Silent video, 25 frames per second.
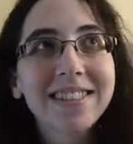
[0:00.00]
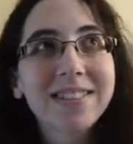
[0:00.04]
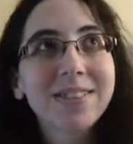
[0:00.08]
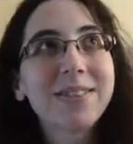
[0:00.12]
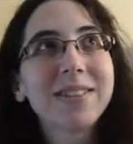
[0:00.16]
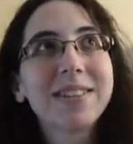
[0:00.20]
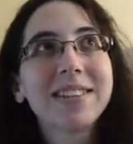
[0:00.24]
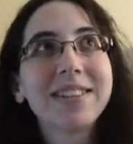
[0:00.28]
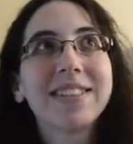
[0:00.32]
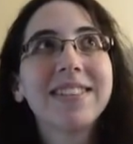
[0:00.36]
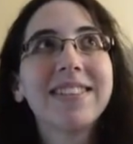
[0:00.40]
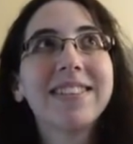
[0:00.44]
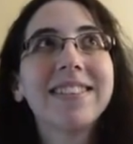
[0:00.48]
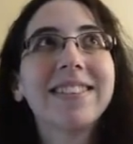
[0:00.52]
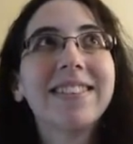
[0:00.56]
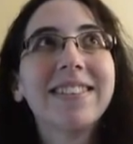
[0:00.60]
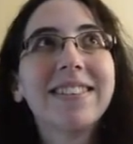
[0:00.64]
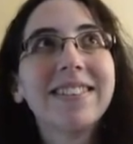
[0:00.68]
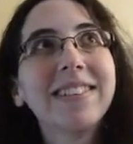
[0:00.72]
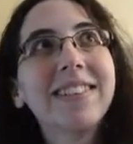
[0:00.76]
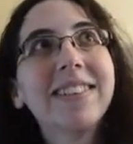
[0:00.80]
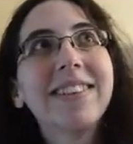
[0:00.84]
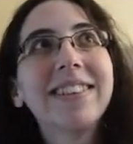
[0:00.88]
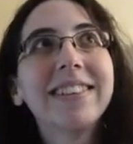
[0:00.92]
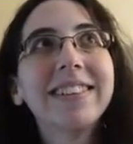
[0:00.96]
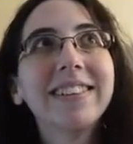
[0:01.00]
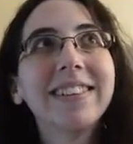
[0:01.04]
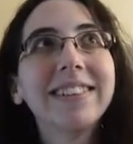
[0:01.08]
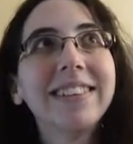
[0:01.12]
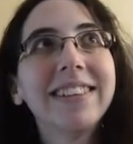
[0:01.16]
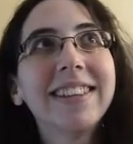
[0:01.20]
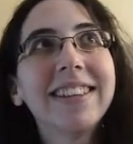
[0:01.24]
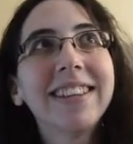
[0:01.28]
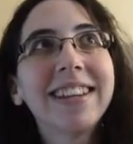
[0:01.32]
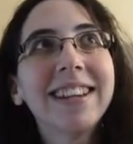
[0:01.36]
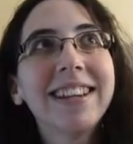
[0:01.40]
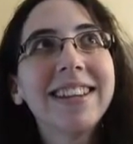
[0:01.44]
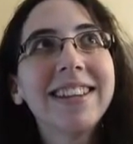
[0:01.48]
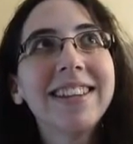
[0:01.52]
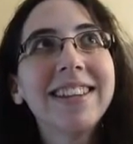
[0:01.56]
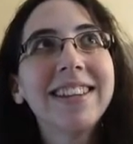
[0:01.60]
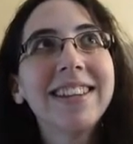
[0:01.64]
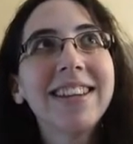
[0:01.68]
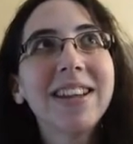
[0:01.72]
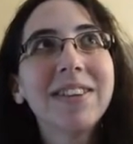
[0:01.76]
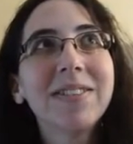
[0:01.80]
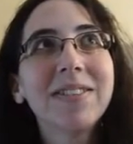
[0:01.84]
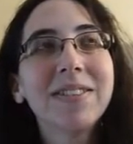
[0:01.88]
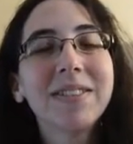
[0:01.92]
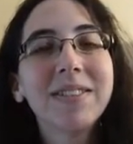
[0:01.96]
question a lot, and I
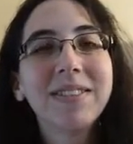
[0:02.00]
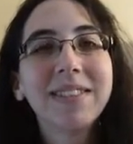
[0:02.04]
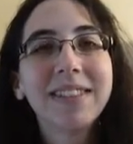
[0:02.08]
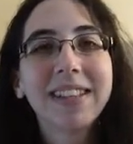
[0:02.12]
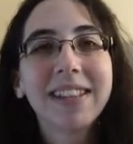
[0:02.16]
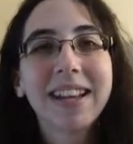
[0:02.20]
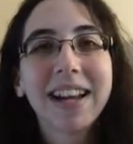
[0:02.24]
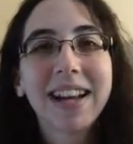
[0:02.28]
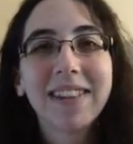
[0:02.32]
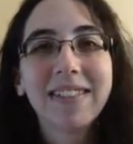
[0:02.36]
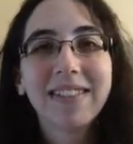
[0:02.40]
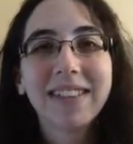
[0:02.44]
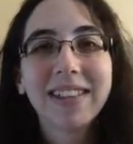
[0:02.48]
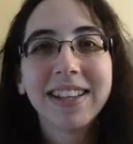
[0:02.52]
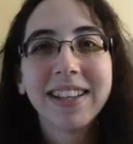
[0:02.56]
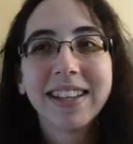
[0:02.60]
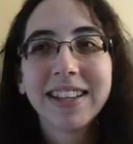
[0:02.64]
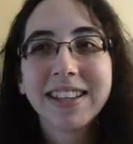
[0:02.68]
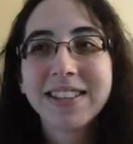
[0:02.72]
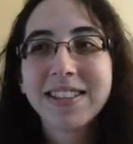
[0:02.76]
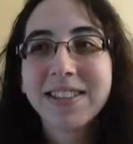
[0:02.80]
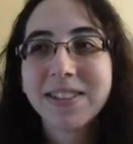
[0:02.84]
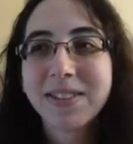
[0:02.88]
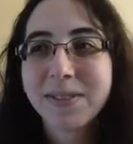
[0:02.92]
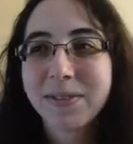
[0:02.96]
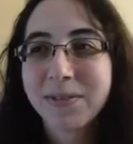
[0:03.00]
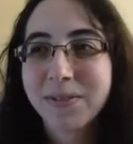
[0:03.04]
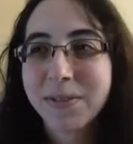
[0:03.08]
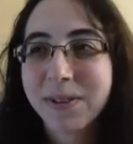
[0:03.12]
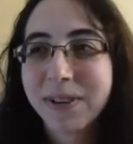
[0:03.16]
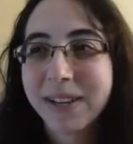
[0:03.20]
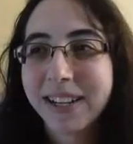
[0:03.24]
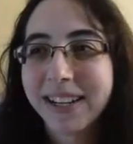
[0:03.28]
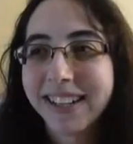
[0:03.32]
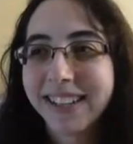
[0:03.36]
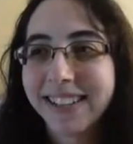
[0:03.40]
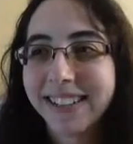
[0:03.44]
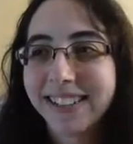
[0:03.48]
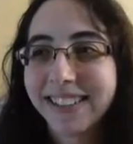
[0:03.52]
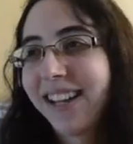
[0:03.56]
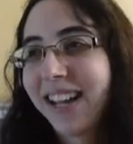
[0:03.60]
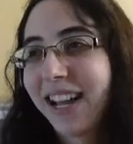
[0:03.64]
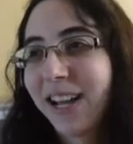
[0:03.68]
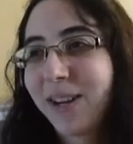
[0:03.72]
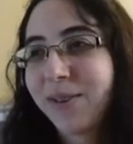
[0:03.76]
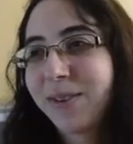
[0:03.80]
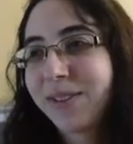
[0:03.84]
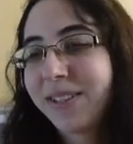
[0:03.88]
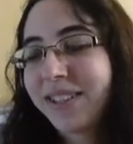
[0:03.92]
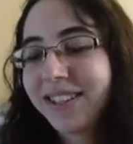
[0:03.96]
never really have an answer for it.
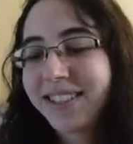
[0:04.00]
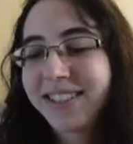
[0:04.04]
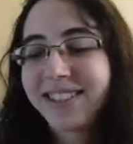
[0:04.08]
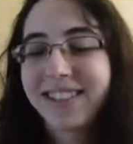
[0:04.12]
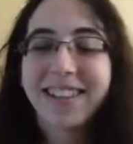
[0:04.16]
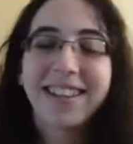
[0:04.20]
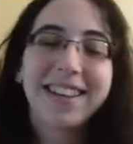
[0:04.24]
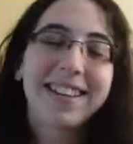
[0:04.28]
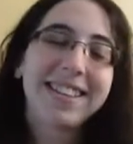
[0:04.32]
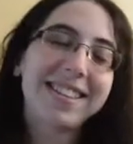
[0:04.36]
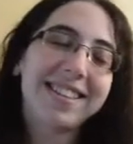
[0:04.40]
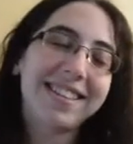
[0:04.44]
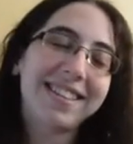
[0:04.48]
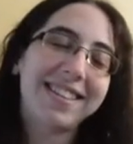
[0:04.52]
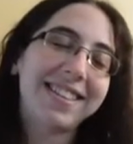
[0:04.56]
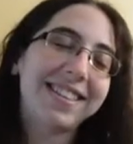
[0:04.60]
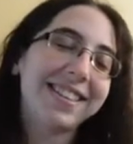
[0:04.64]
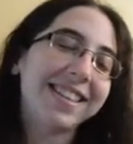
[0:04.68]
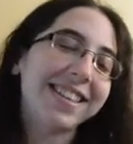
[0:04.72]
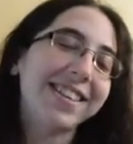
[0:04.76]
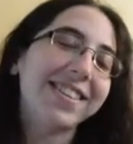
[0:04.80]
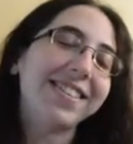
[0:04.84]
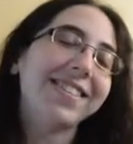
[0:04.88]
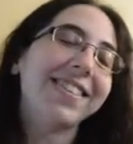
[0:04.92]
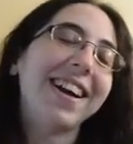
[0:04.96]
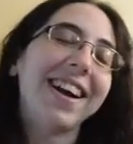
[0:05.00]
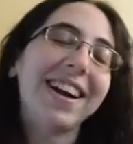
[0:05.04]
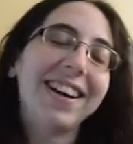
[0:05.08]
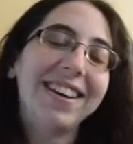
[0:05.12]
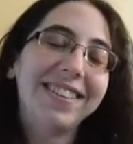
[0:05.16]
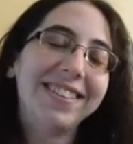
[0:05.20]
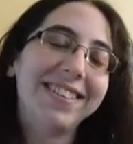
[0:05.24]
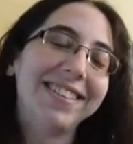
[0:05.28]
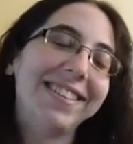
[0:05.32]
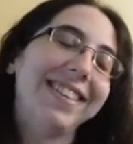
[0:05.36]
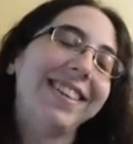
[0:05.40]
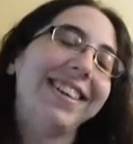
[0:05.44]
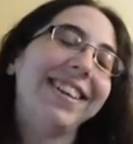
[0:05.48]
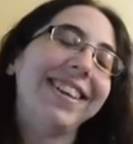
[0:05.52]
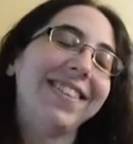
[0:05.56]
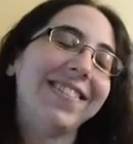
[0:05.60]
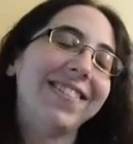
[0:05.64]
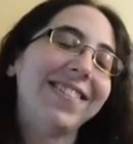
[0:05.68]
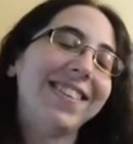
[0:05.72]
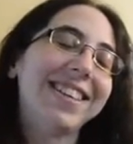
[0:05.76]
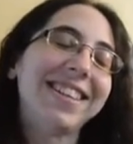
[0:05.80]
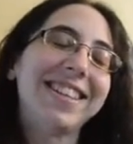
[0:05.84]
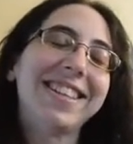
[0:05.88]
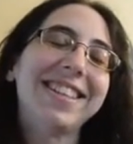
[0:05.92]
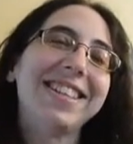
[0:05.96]
I would just like to sit around and
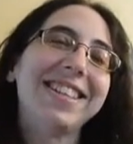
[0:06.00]
watch